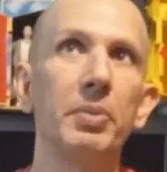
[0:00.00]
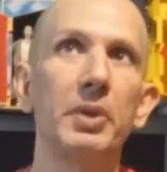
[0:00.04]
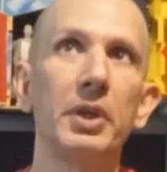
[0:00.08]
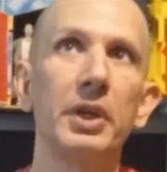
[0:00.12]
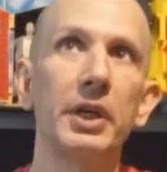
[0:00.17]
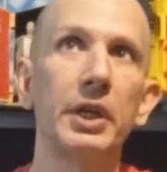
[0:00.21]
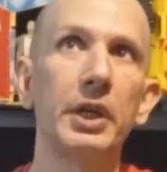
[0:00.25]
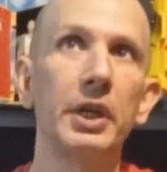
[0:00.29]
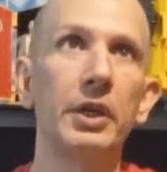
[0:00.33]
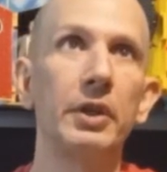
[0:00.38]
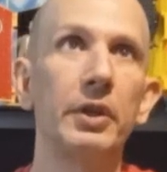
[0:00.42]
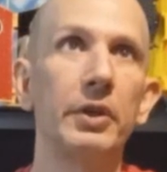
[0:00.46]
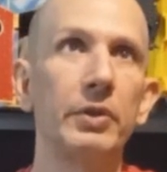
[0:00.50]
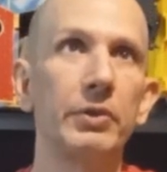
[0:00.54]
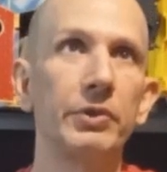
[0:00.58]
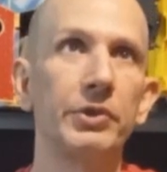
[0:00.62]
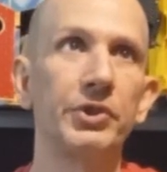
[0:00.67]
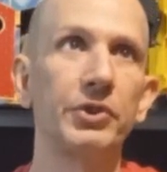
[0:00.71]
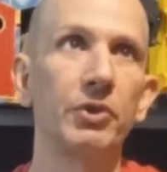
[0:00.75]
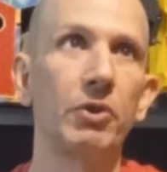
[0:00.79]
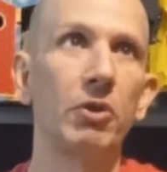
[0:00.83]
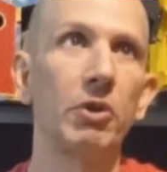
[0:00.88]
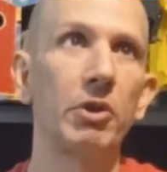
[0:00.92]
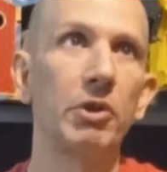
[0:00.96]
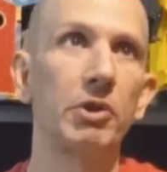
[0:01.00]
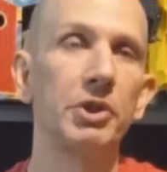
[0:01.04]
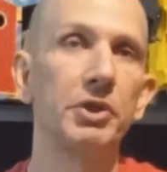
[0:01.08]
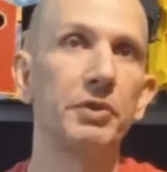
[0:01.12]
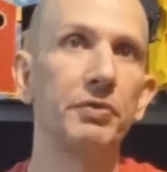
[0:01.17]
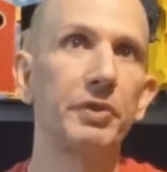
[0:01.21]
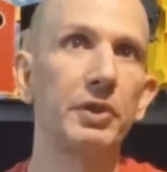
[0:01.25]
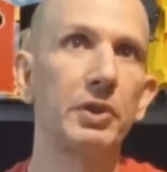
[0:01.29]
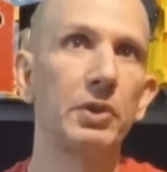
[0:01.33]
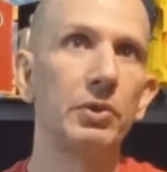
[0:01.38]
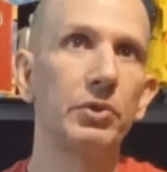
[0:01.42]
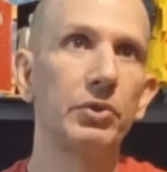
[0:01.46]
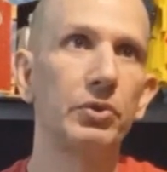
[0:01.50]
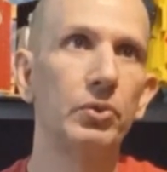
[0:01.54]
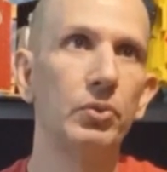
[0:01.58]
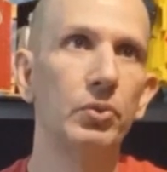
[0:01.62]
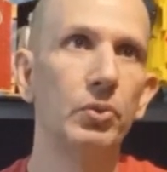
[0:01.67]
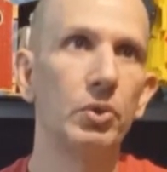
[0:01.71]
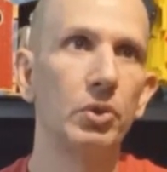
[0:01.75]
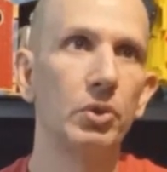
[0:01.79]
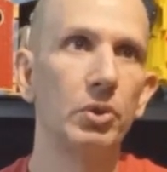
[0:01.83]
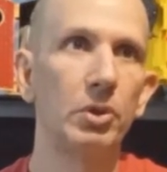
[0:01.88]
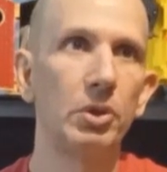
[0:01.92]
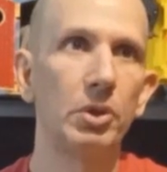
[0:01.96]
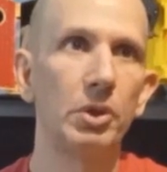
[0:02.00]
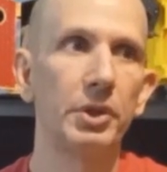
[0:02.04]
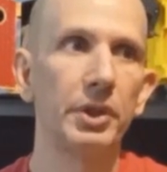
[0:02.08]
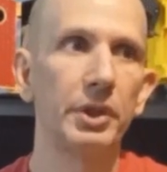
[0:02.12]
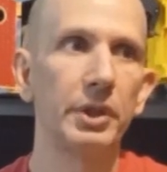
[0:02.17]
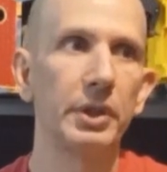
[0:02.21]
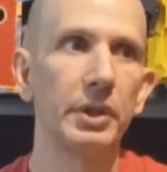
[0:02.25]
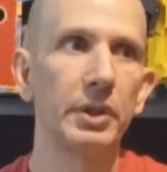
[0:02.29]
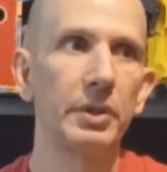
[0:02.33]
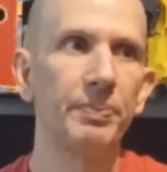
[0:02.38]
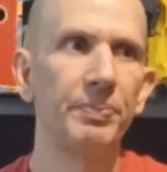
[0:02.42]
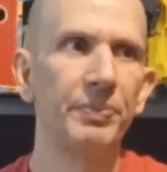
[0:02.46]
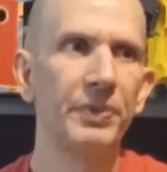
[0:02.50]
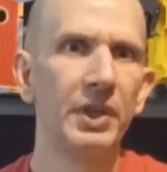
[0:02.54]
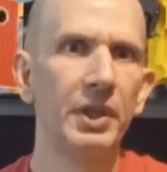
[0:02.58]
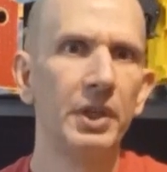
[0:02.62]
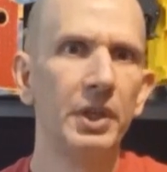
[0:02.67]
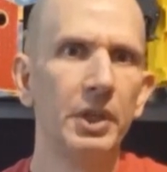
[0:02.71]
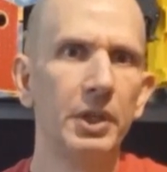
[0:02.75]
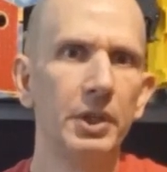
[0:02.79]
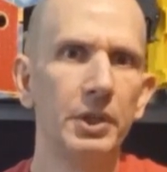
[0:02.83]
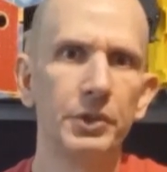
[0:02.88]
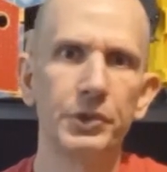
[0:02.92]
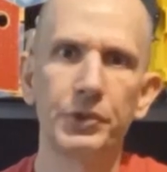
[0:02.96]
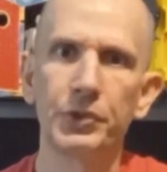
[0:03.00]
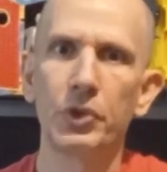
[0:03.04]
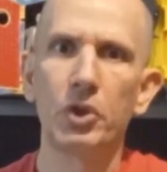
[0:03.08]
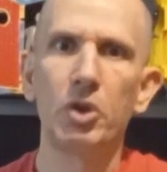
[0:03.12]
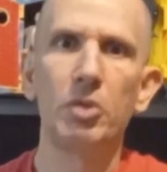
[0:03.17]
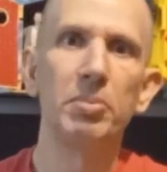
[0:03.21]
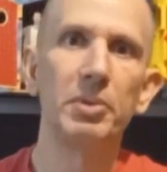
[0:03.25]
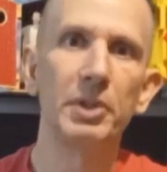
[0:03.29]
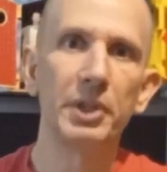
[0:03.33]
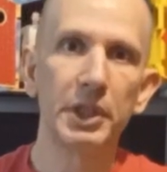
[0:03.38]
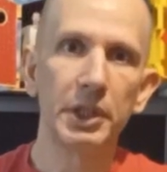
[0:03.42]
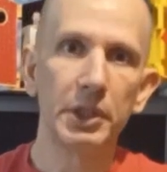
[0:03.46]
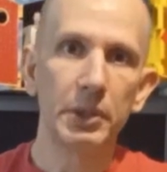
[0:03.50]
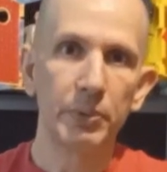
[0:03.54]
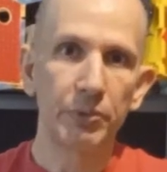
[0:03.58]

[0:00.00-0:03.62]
And I had another Starriers figure too called Sawblade.